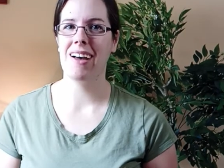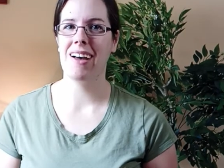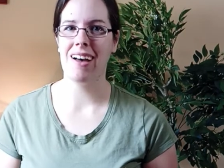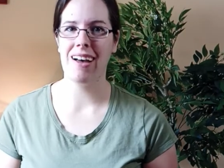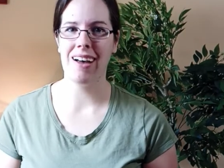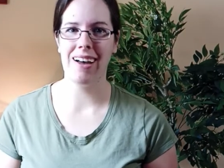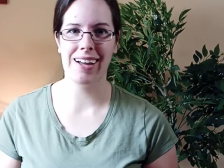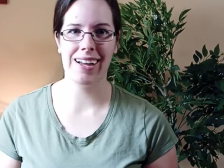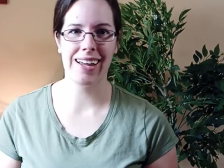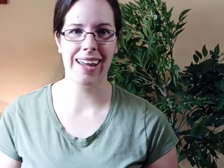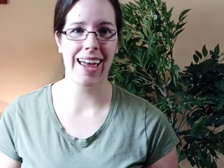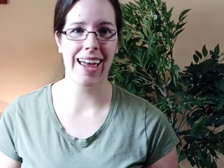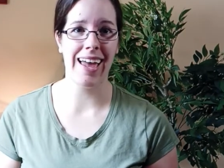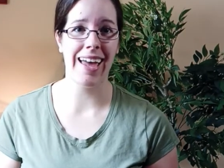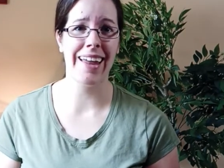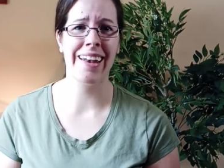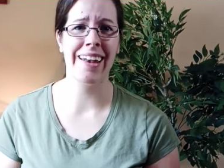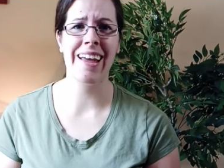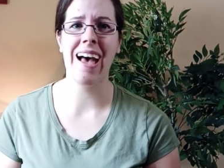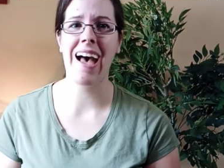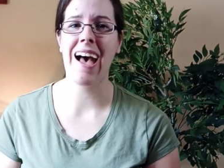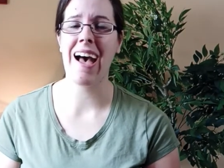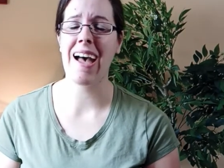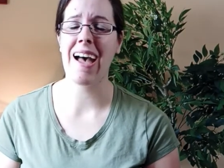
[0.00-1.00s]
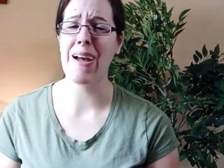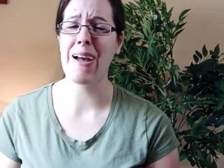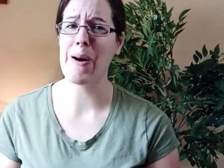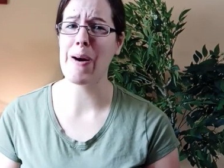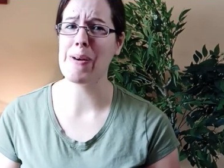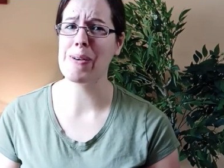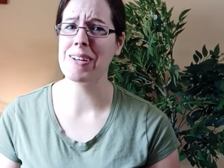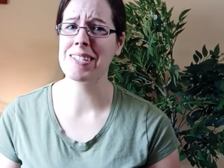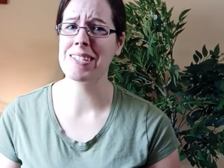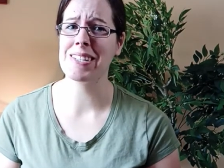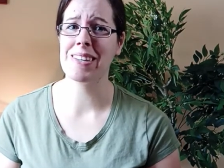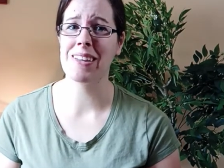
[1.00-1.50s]
Again, I
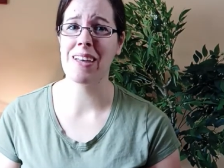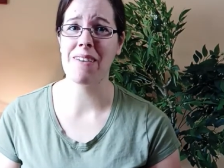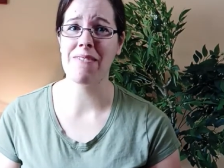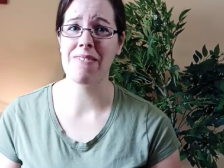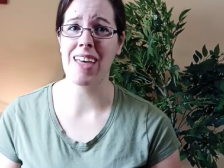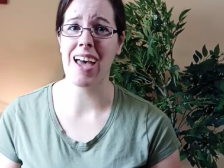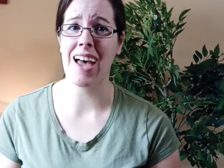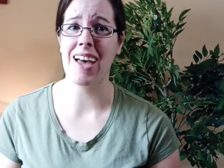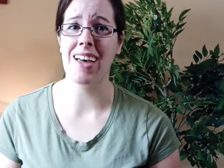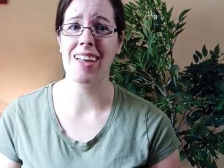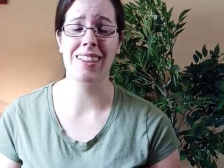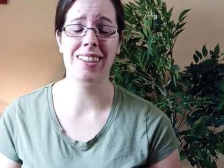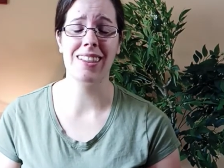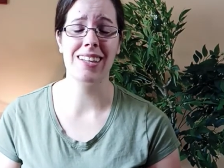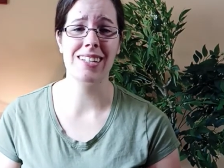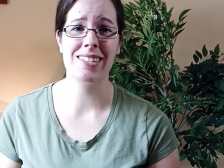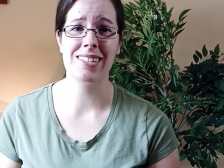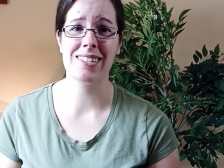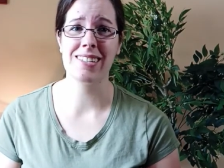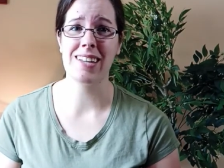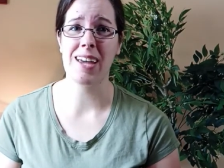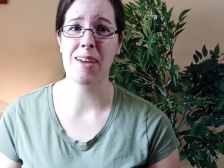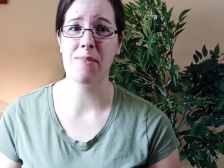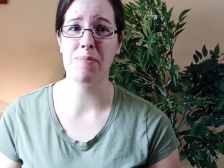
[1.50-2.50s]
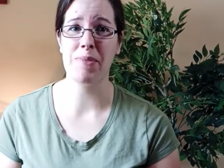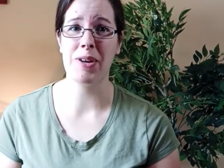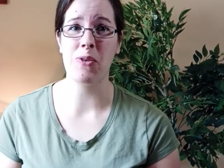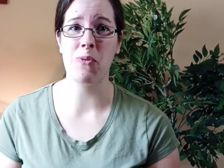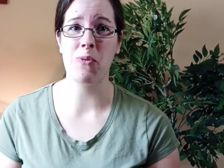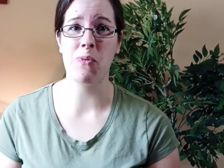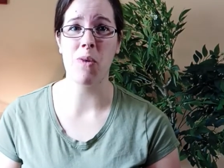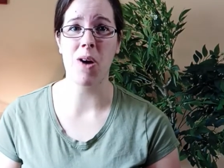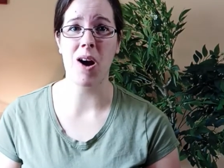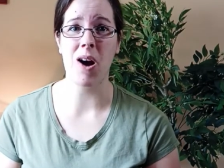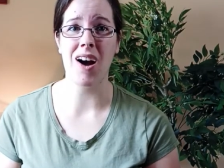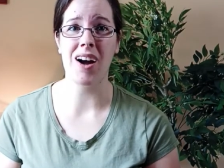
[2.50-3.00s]
always love that at least 10-minute
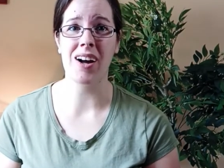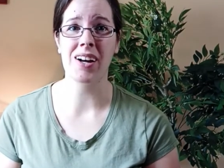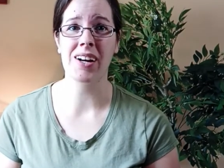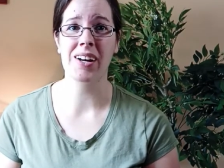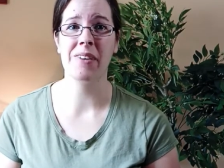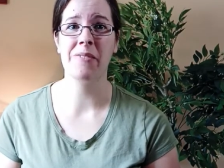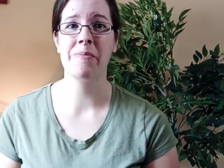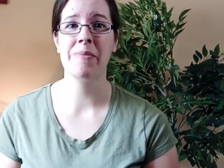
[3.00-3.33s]
walk.